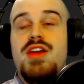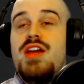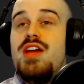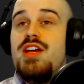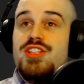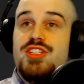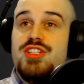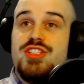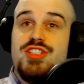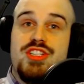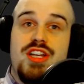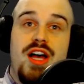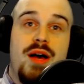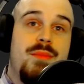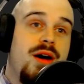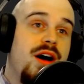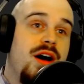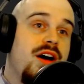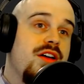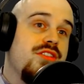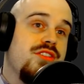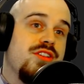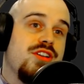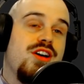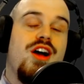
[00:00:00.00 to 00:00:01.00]
some
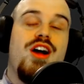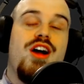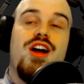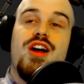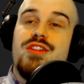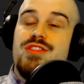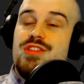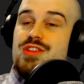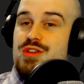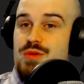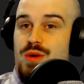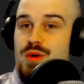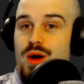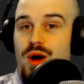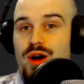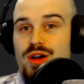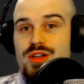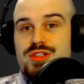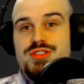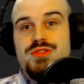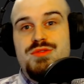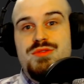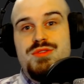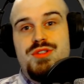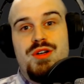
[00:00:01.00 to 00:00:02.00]
other card that you
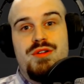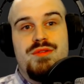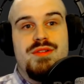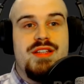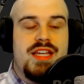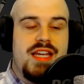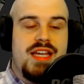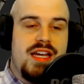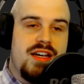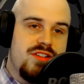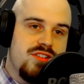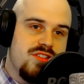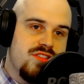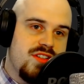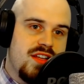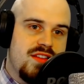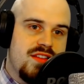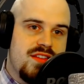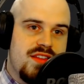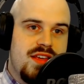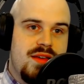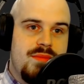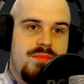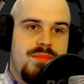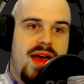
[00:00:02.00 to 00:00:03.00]
also don't really understand
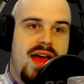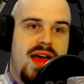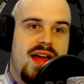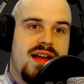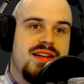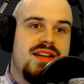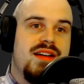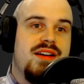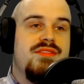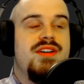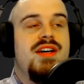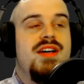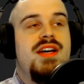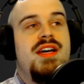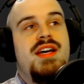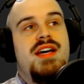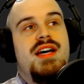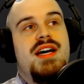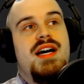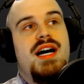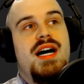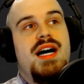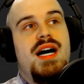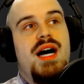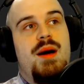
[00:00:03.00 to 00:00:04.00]
the impact of.
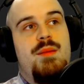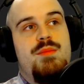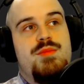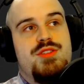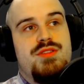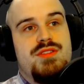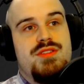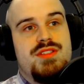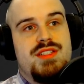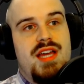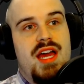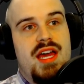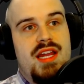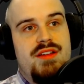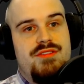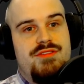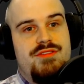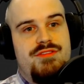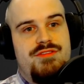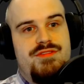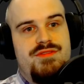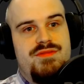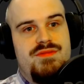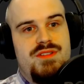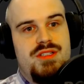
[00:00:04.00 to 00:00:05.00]
So it's kind
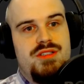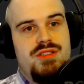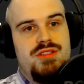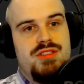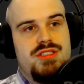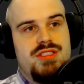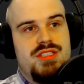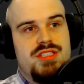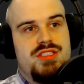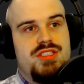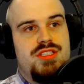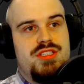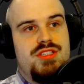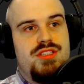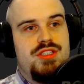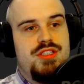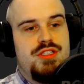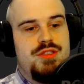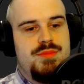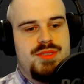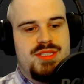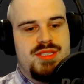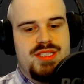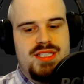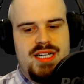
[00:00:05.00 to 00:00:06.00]
of useless to
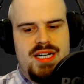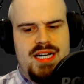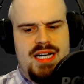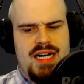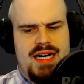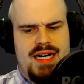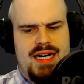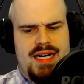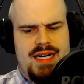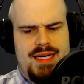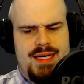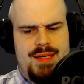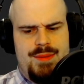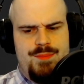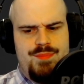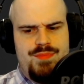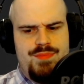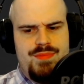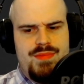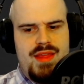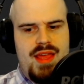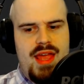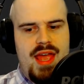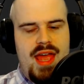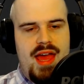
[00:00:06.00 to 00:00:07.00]
noobs,
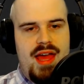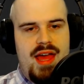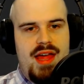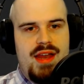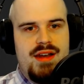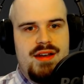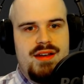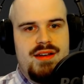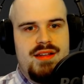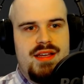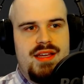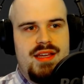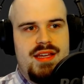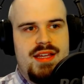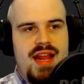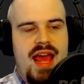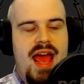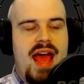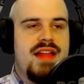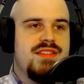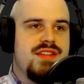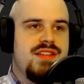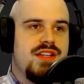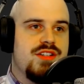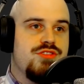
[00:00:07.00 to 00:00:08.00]
and it
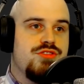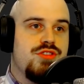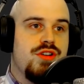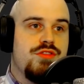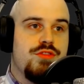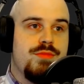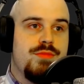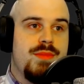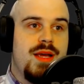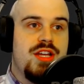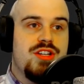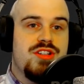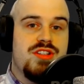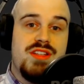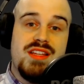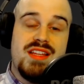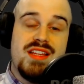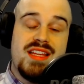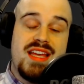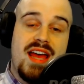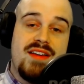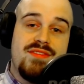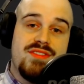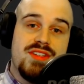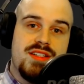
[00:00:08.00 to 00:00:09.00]
adds extra information that
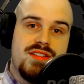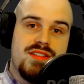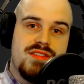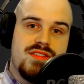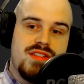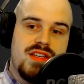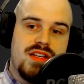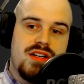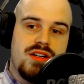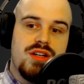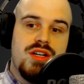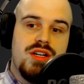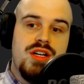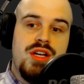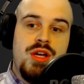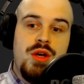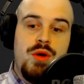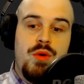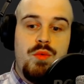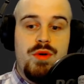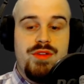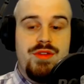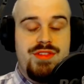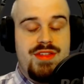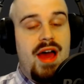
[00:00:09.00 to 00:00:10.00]
they have to consider
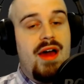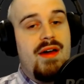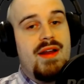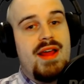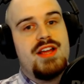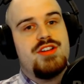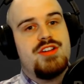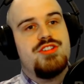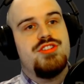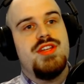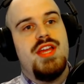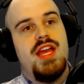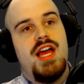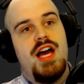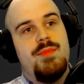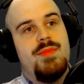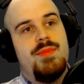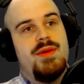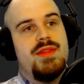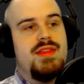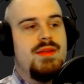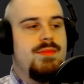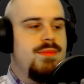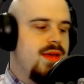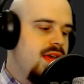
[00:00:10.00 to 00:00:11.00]
without actually
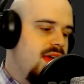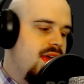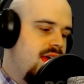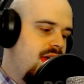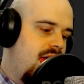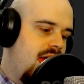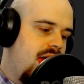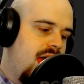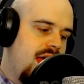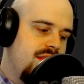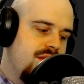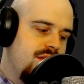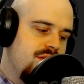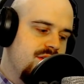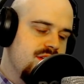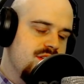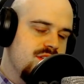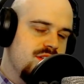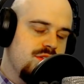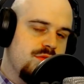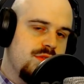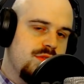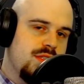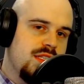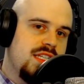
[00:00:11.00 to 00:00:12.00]
helping them, and there
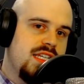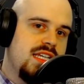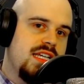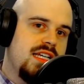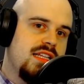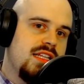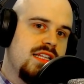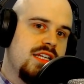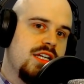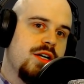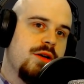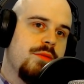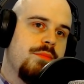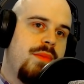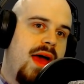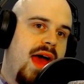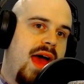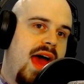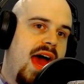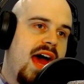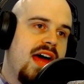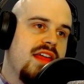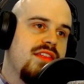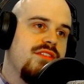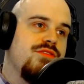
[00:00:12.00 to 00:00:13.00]
isn't a really clear
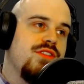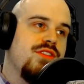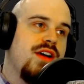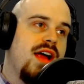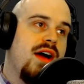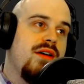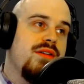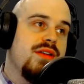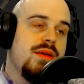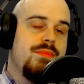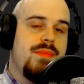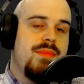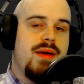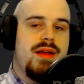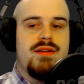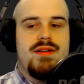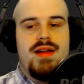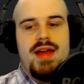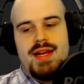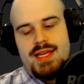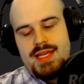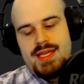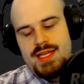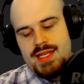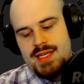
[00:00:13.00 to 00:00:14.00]
path for how to get better at it.